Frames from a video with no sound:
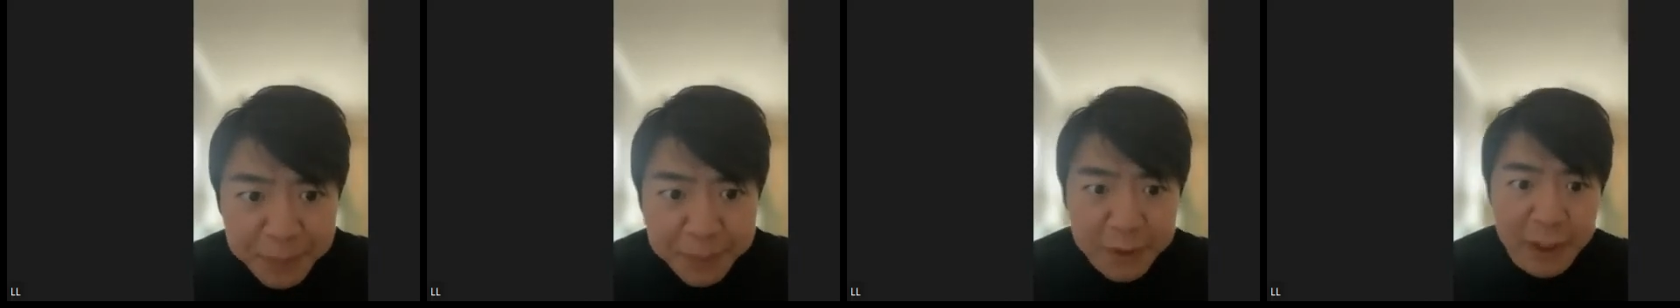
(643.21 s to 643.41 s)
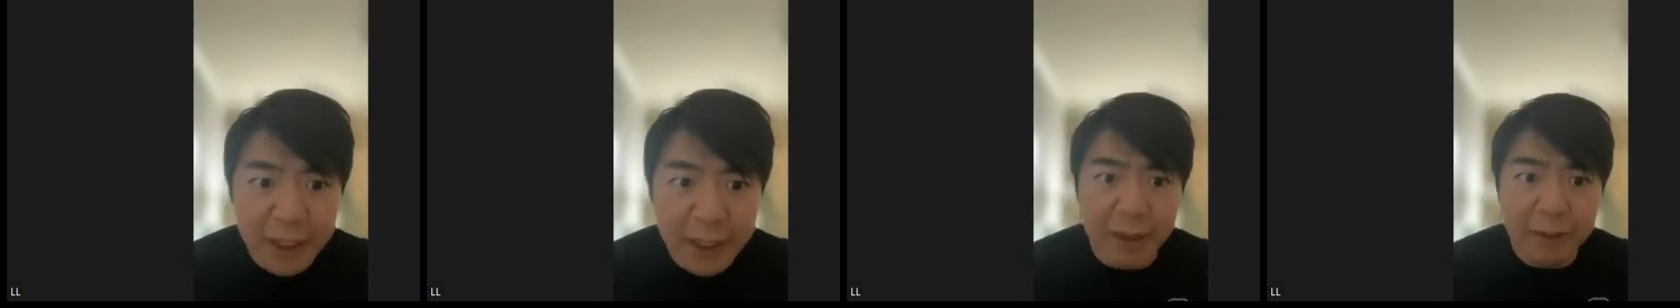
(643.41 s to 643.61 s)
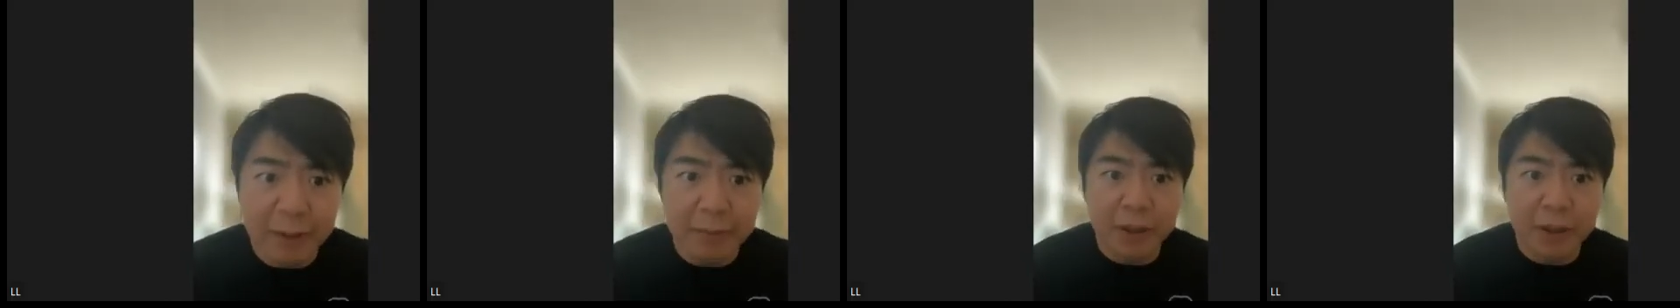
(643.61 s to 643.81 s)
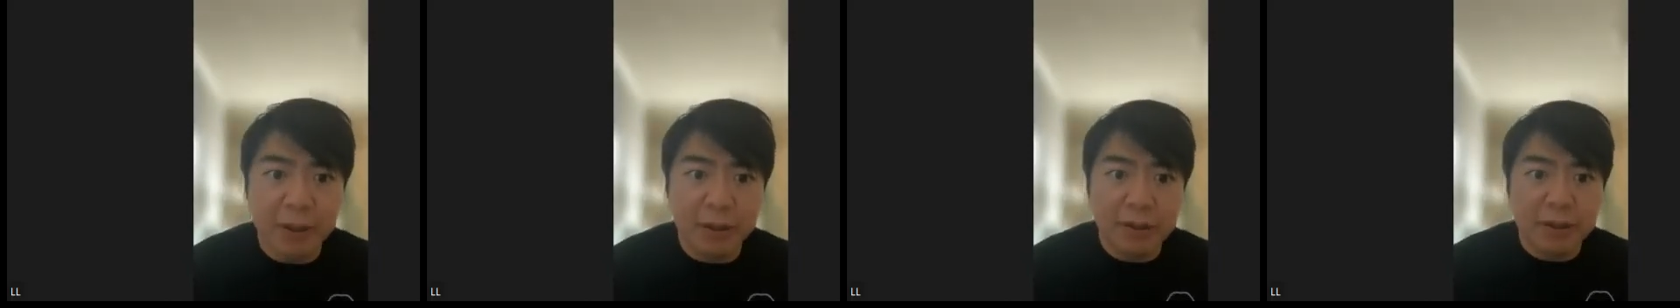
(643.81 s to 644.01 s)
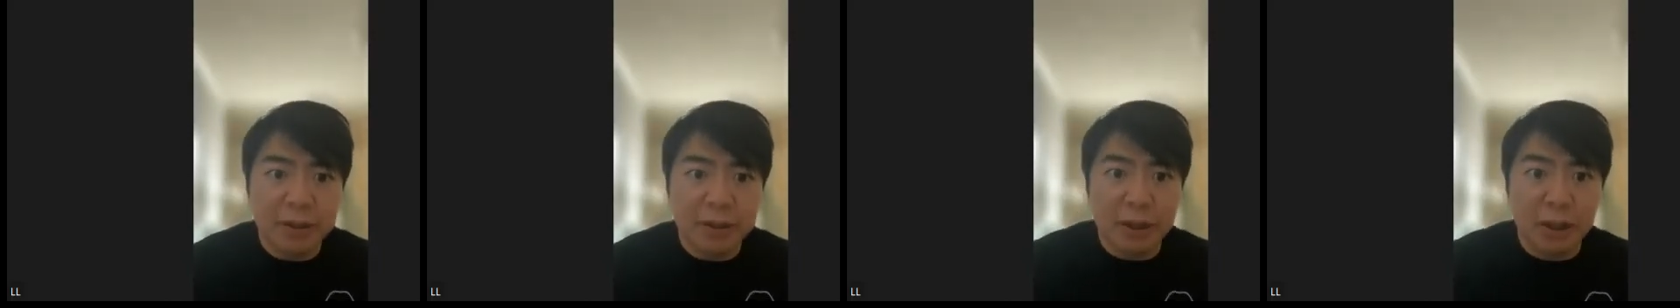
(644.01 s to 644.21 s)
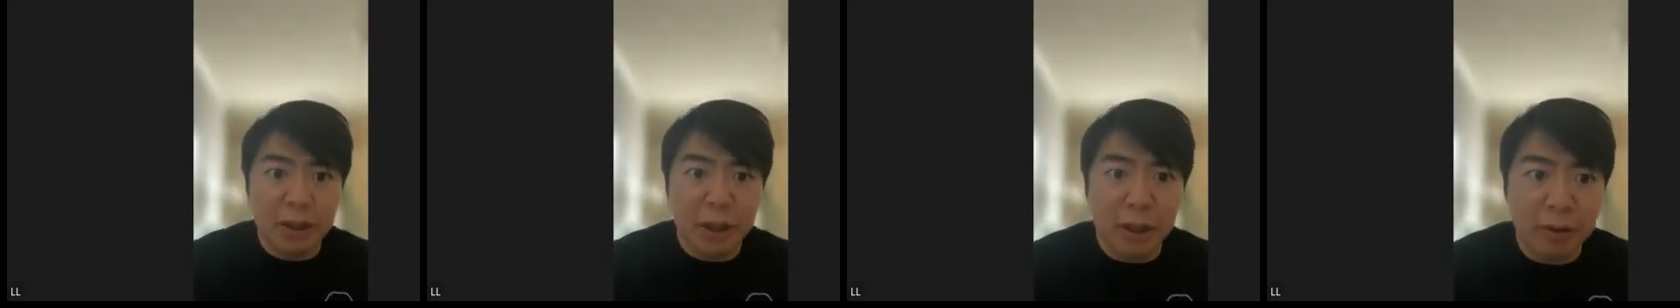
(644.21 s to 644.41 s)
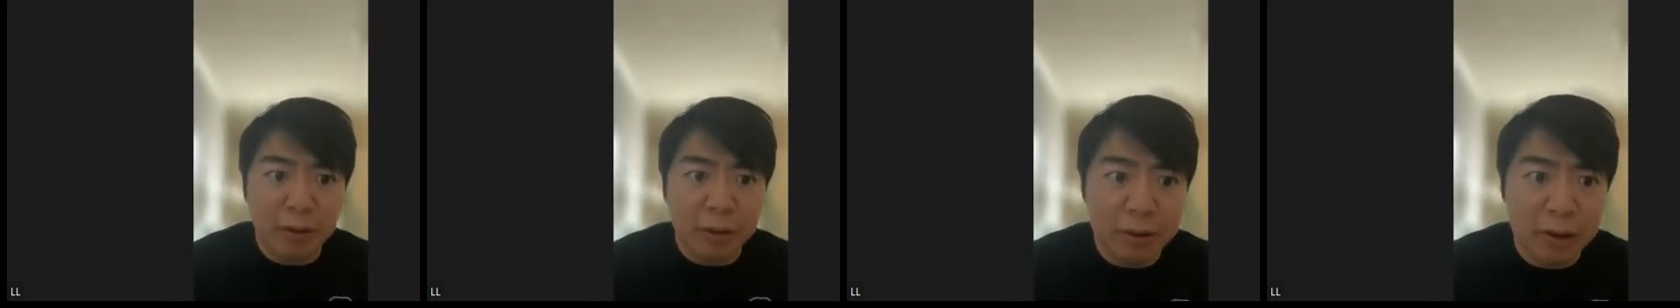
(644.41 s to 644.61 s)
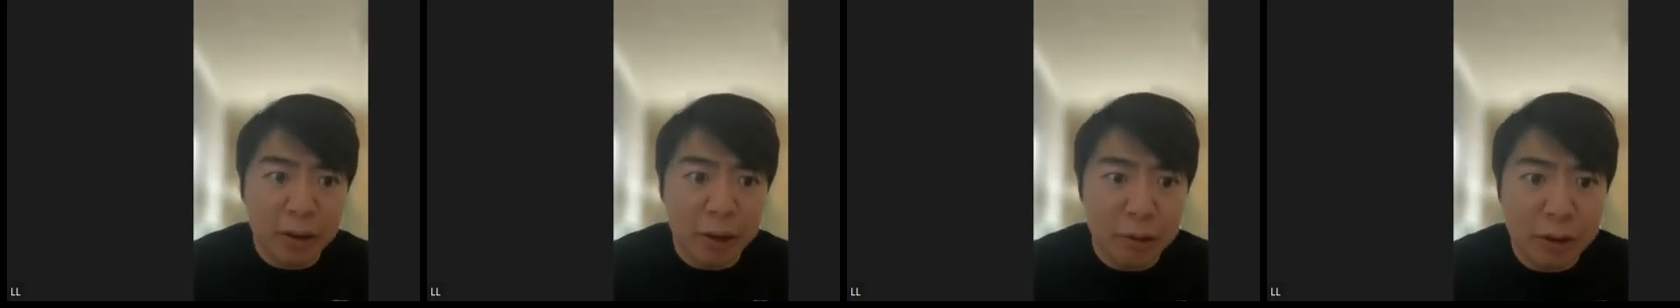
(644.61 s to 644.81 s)
Yeah, because
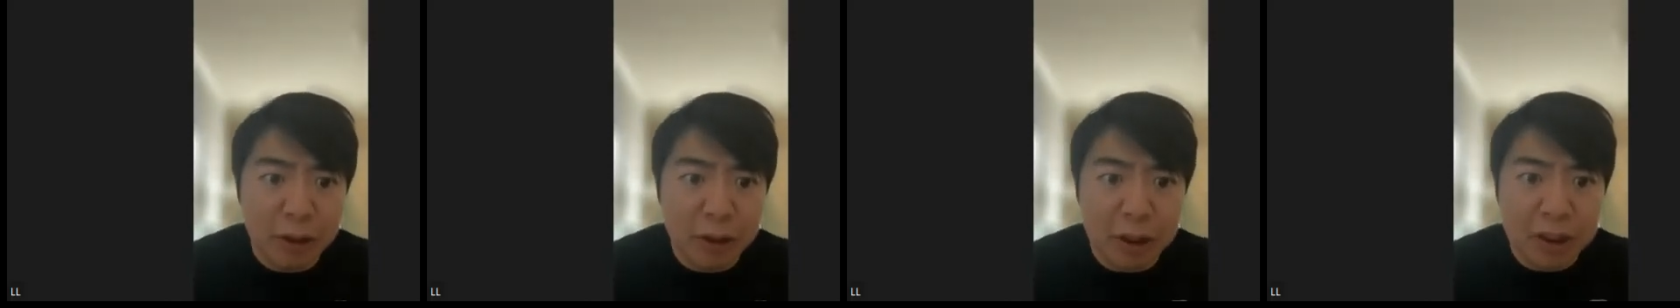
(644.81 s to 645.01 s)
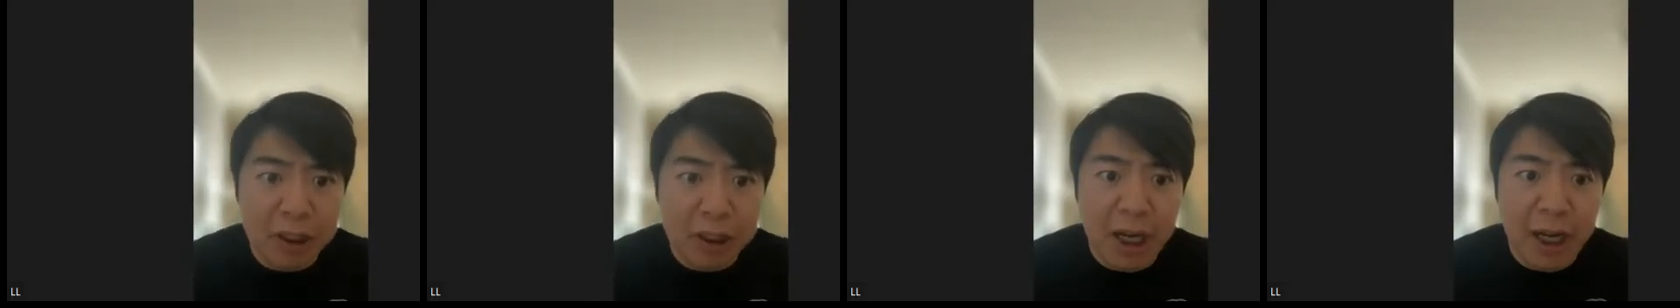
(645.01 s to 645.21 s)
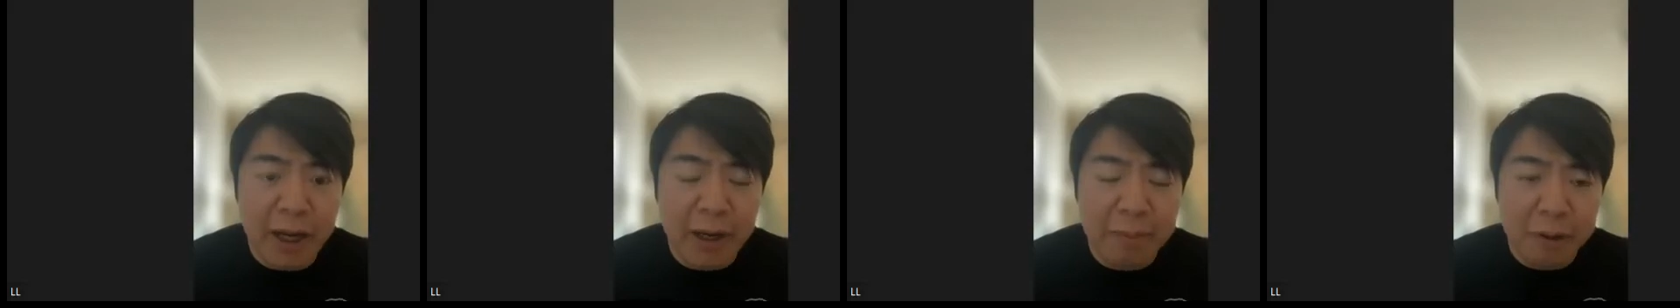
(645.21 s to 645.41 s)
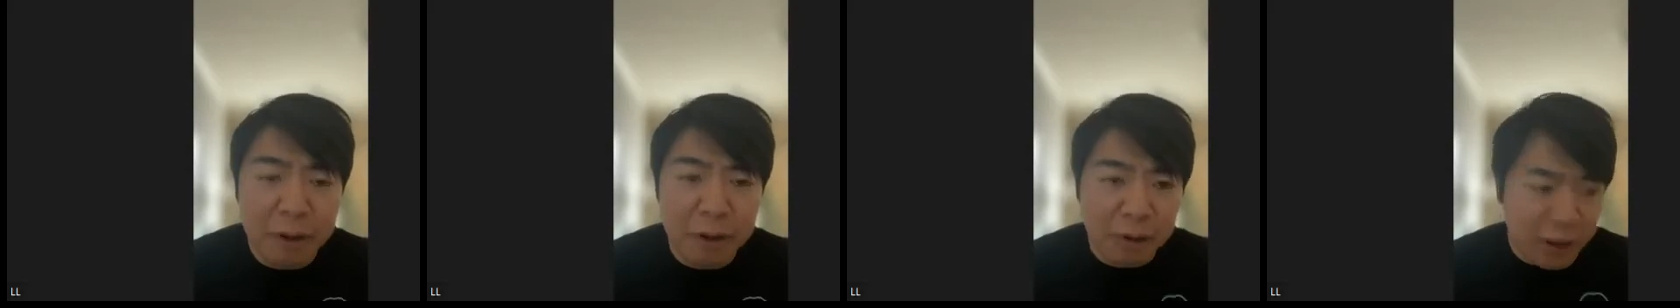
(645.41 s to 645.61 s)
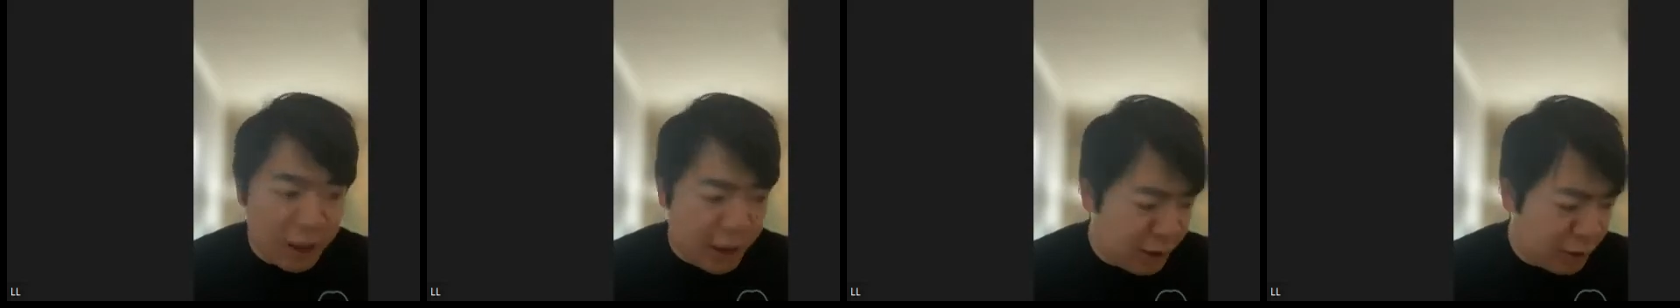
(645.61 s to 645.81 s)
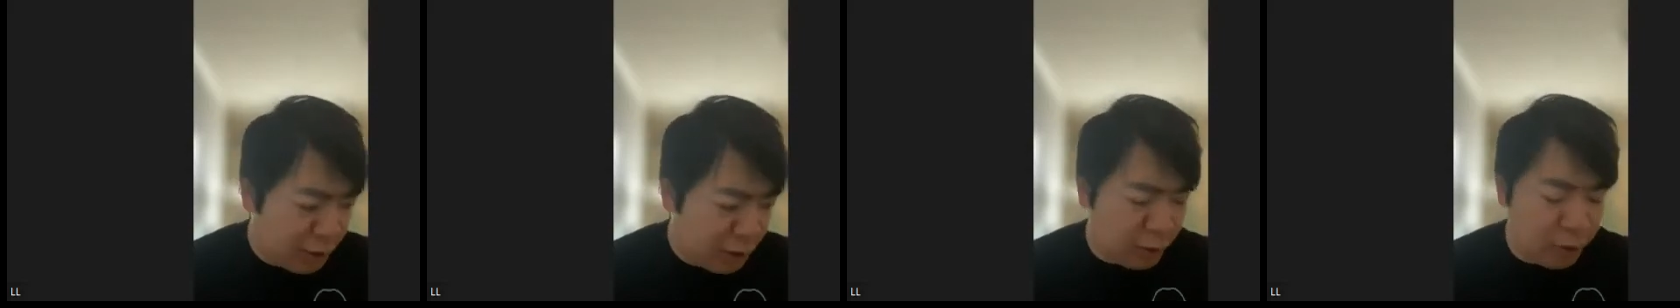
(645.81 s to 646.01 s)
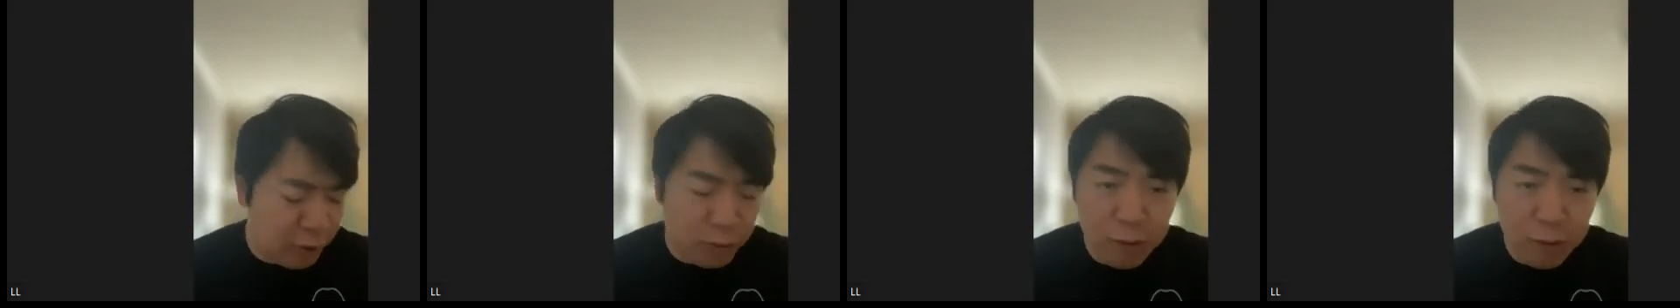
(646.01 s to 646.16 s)
during the time you can't